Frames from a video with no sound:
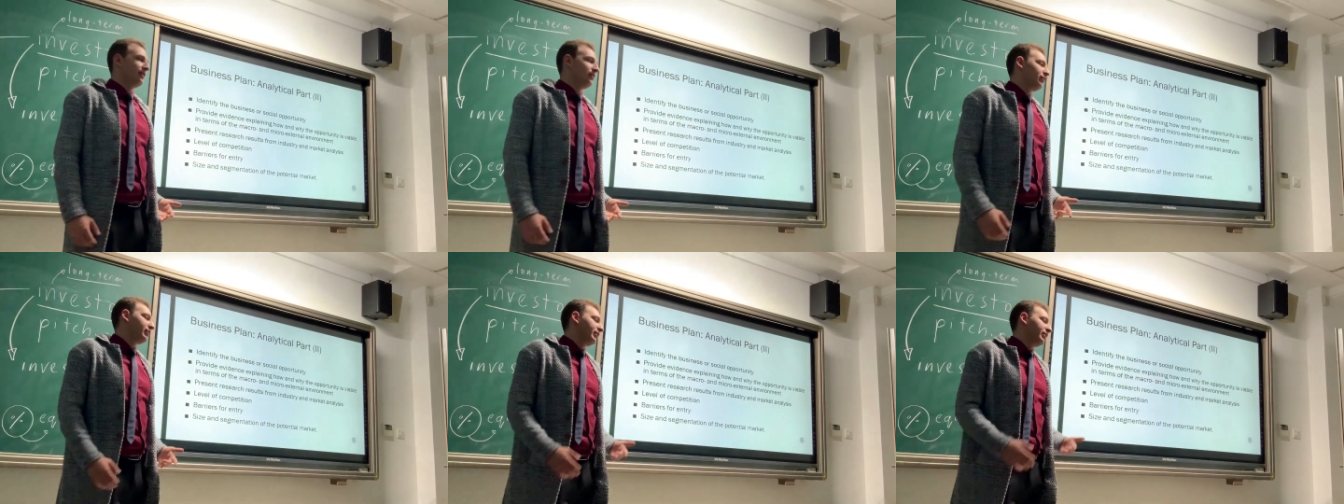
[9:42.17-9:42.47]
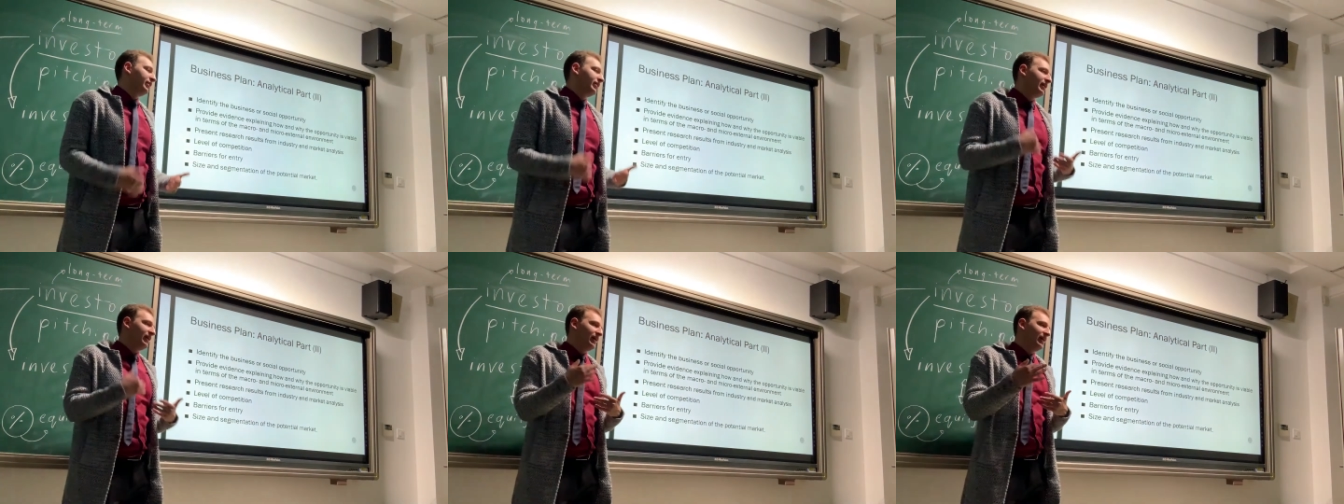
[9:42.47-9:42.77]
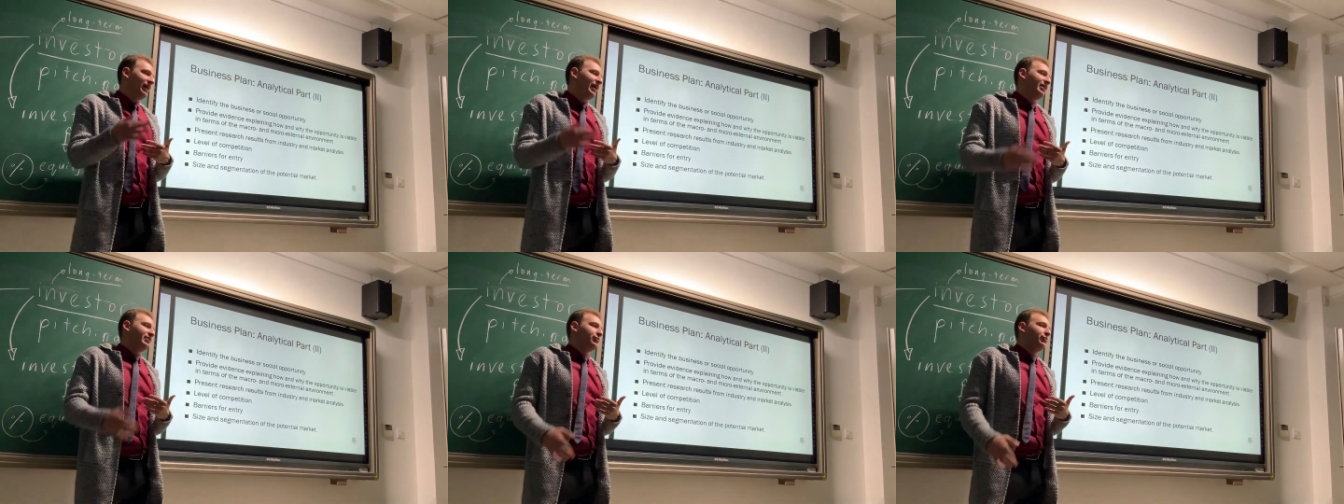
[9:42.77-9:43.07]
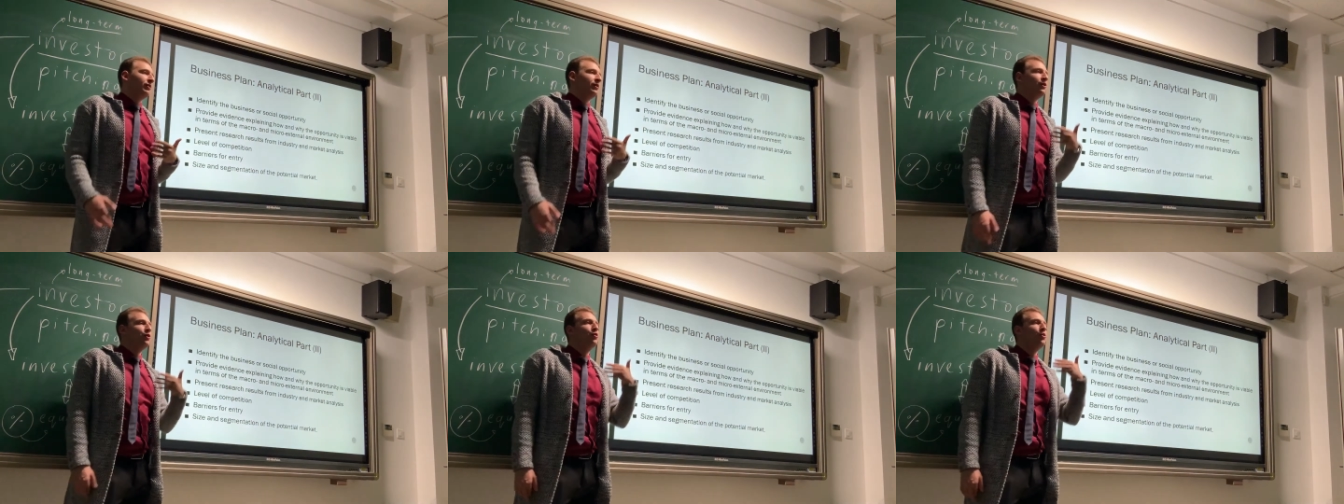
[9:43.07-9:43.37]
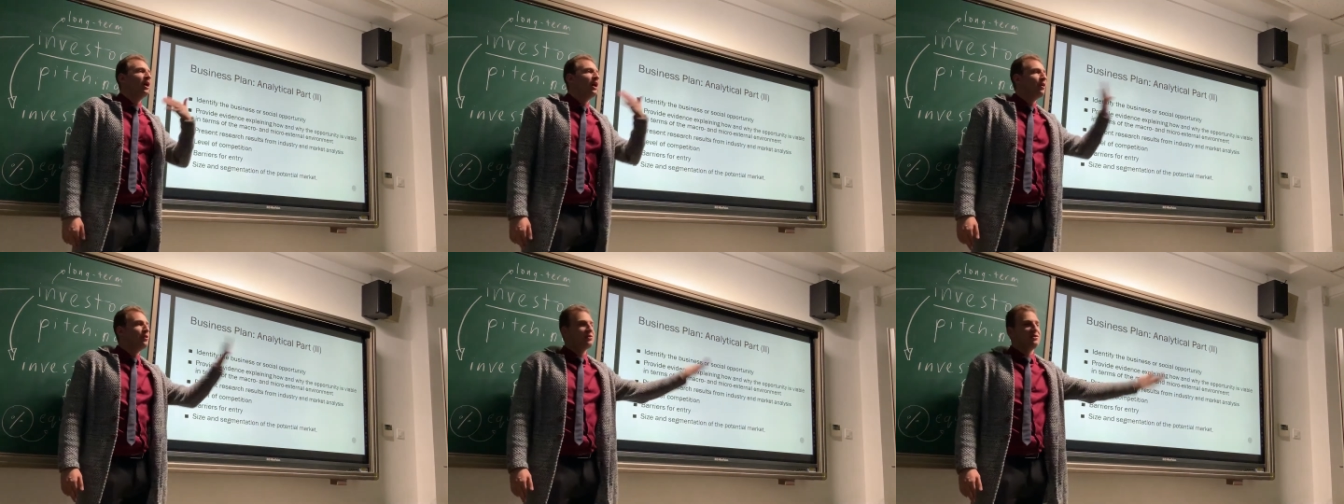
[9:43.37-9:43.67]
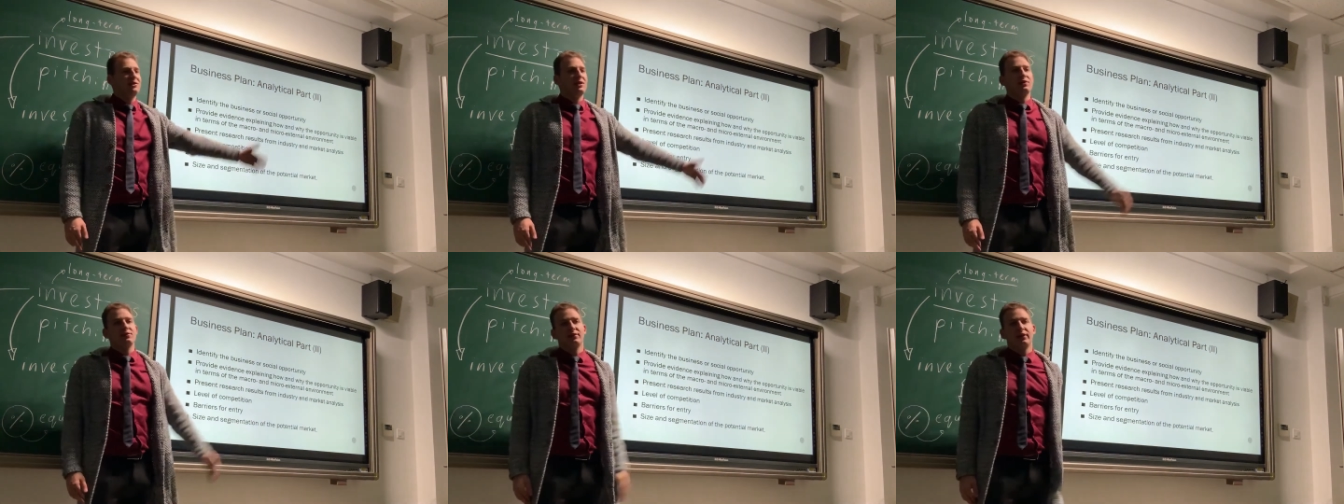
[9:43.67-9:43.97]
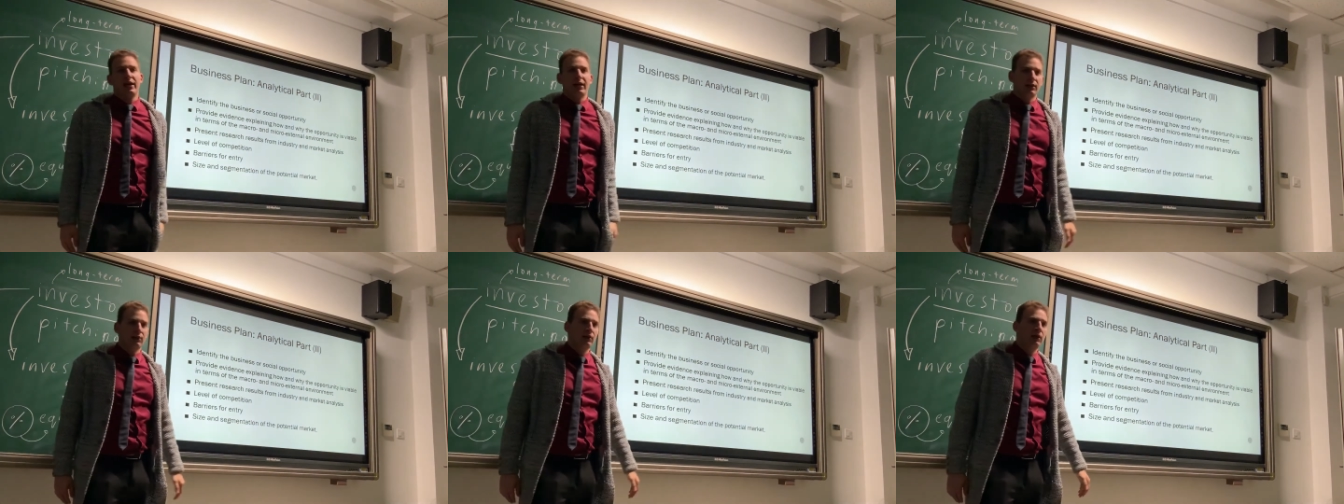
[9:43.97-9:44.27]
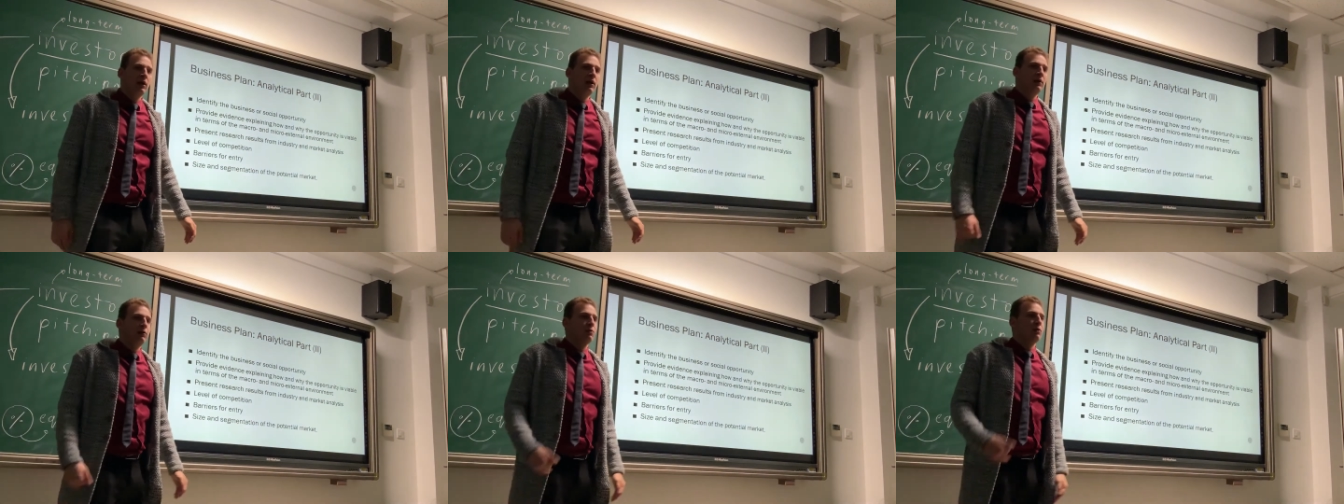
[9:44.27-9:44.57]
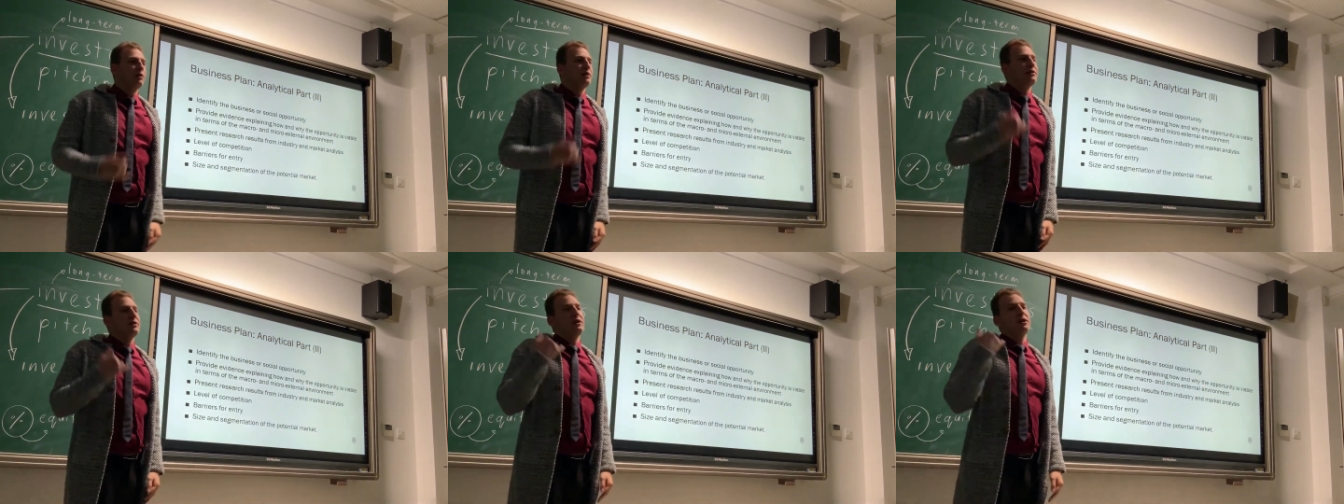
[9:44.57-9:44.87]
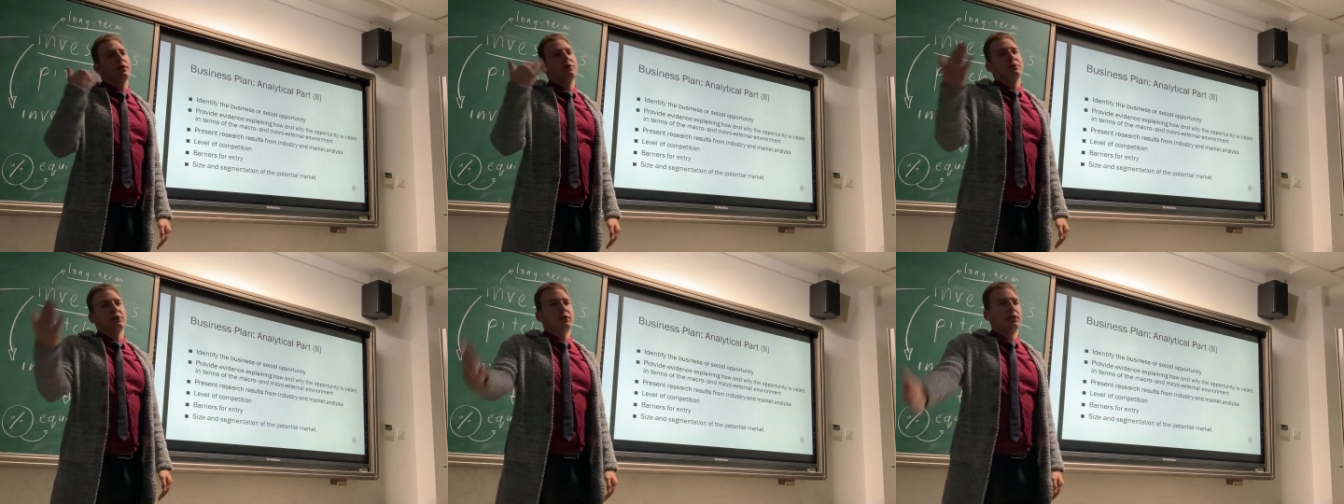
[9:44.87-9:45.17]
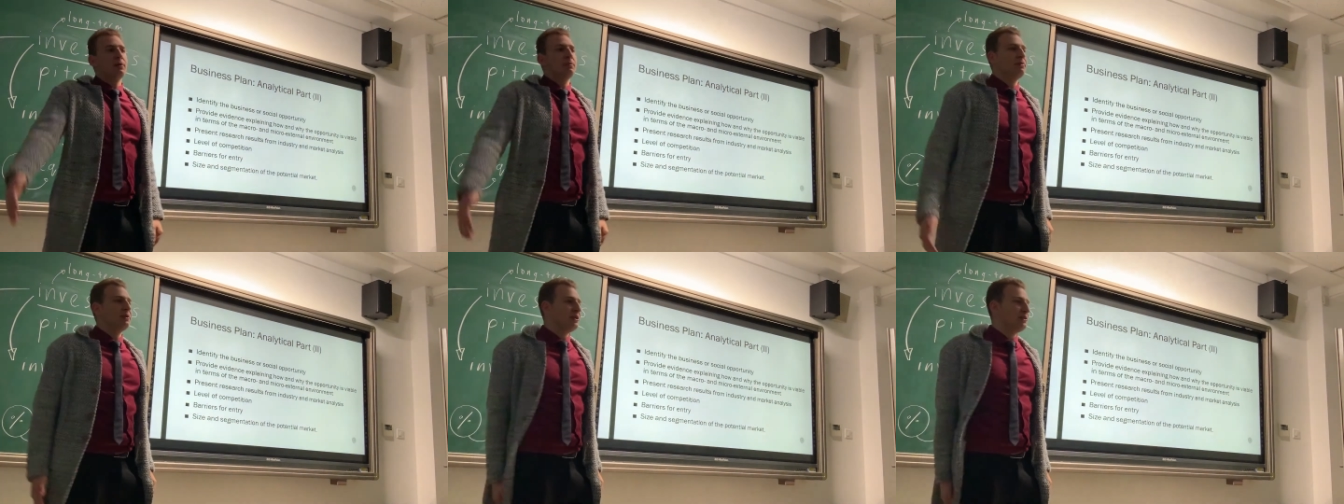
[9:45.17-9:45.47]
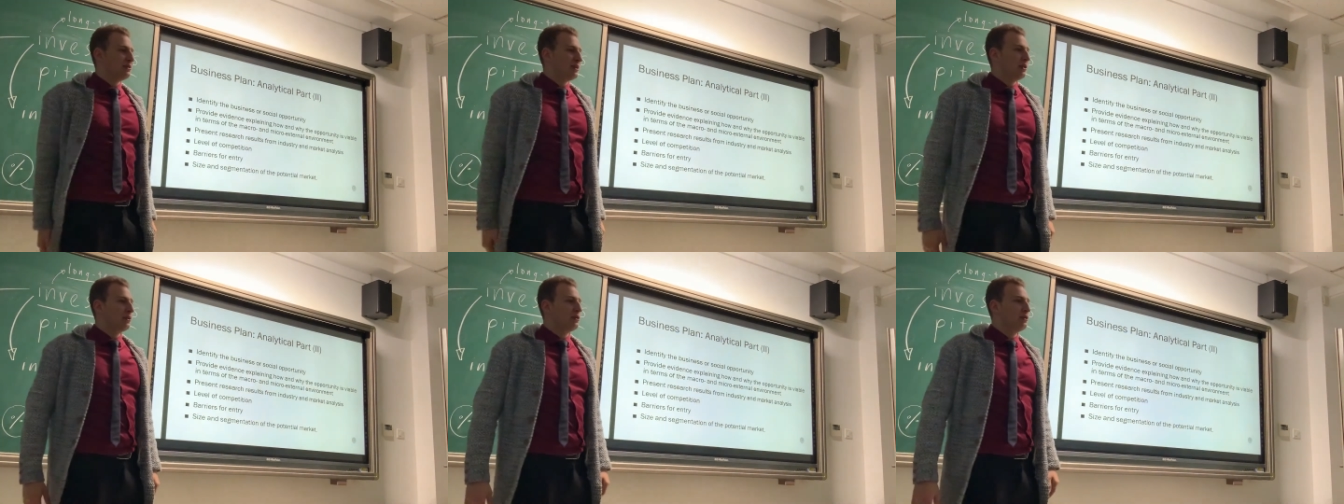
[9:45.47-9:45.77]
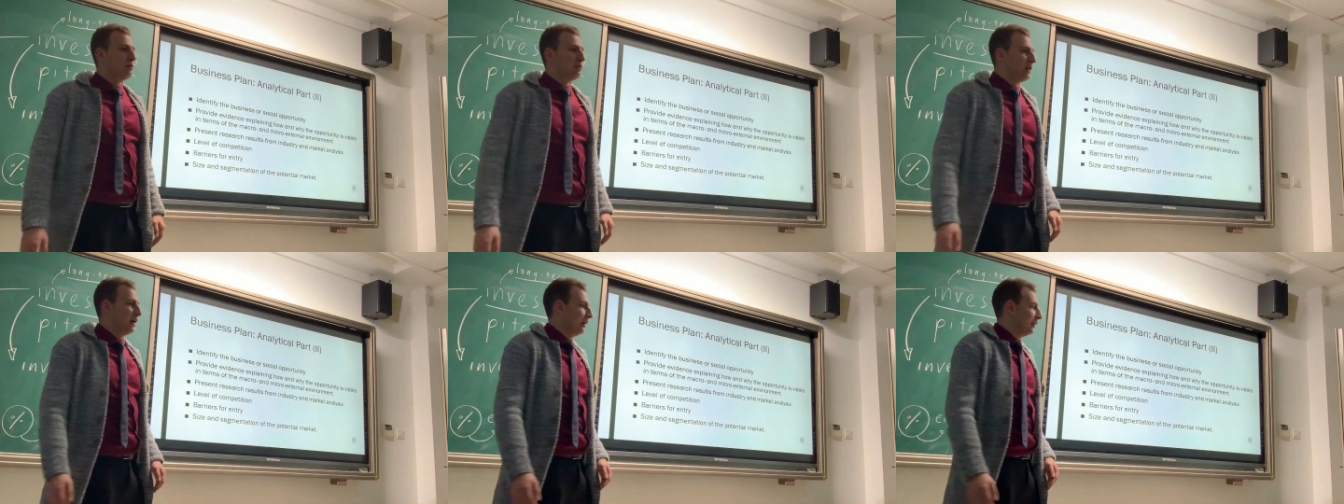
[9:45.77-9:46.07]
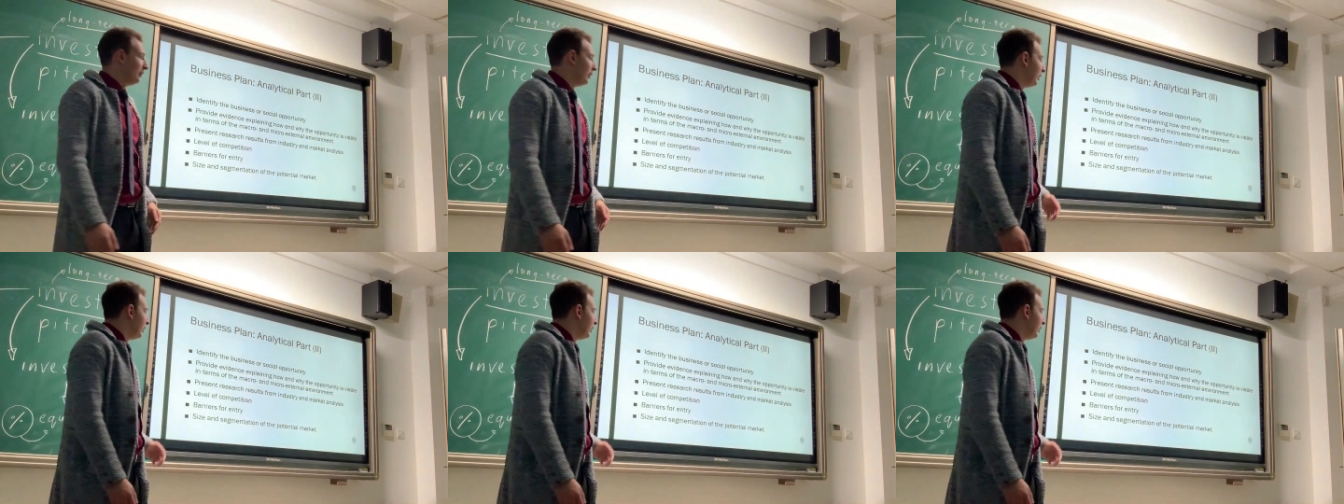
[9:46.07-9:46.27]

you're going to get asked, well, who else does that? What are the other companies that do that?